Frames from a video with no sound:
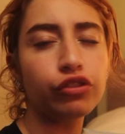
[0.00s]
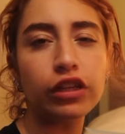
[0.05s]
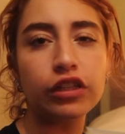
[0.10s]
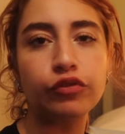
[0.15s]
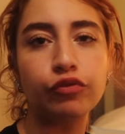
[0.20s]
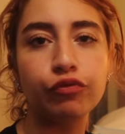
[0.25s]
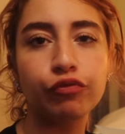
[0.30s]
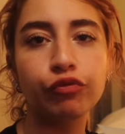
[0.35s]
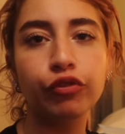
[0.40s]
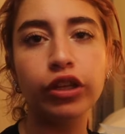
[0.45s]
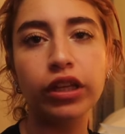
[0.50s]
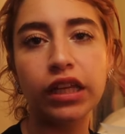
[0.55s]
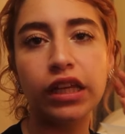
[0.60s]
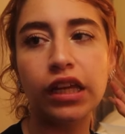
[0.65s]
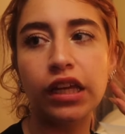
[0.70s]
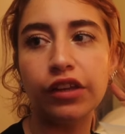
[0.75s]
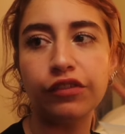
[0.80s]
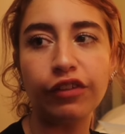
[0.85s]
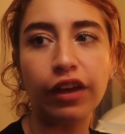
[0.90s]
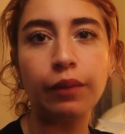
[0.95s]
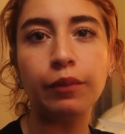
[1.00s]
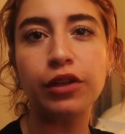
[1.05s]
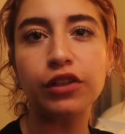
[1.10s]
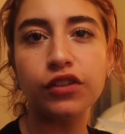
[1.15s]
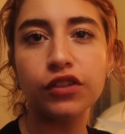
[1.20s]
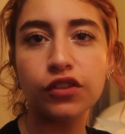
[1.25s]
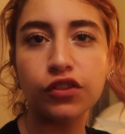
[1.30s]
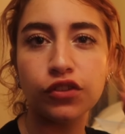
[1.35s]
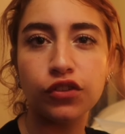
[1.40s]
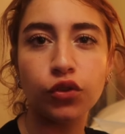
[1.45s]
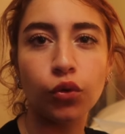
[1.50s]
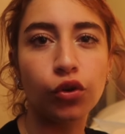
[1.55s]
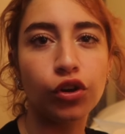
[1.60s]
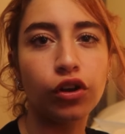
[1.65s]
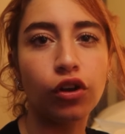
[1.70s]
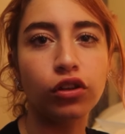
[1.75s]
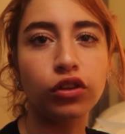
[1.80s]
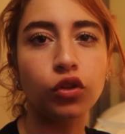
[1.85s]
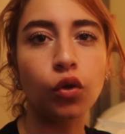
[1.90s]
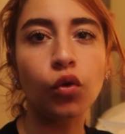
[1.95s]
this really famous store
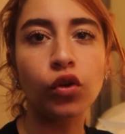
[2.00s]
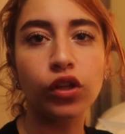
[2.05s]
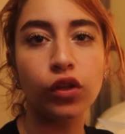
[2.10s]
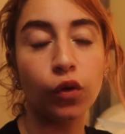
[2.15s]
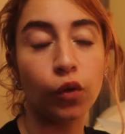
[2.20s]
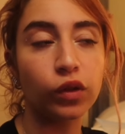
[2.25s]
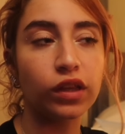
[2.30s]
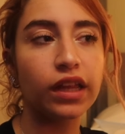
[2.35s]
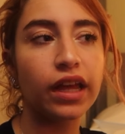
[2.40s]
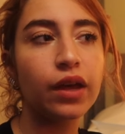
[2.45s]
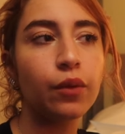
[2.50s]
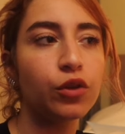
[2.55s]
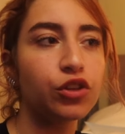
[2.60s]
called Don Quixote,